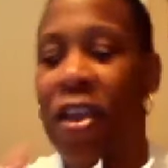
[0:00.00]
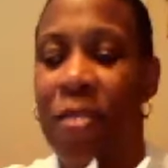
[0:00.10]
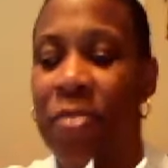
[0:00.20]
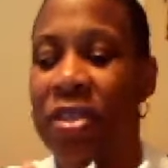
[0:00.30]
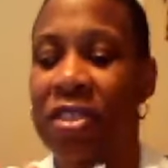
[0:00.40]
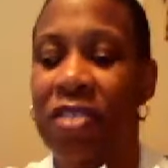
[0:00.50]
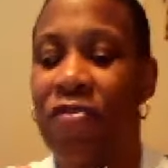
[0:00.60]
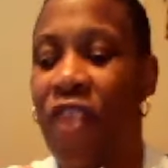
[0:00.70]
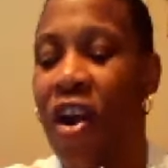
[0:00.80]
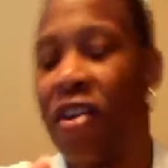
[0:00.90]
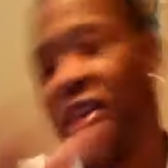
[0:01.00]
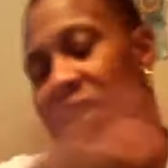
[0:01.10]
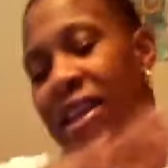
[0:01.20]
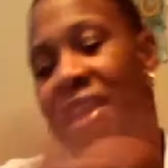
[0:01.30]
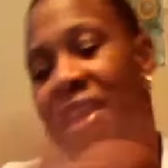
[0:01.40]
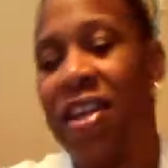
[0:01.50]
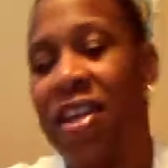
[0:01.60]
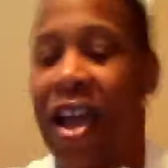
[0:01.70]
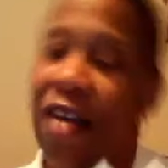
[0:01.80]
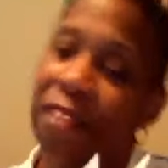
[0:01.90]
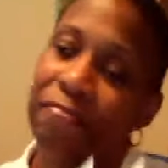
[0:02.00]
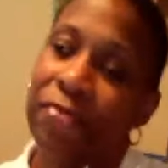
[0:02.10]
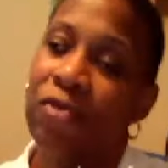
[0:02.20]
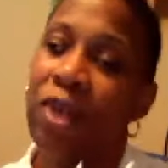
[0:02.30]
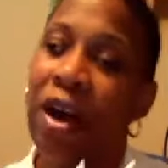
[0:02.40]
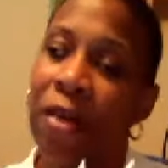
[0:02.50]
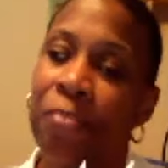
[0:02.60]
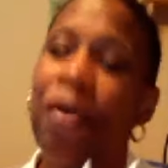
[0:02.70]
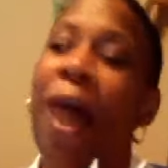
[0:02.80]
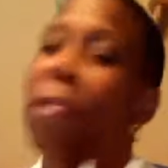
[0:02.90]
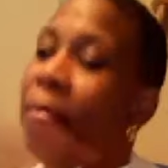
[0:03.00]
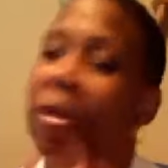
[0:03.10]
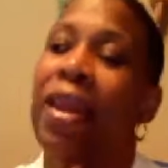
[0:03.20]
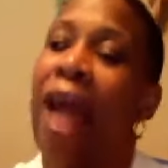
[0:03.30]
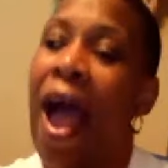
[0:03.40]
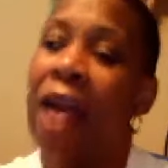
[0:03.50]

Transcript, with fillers: pieces of art in it. Well, probably not.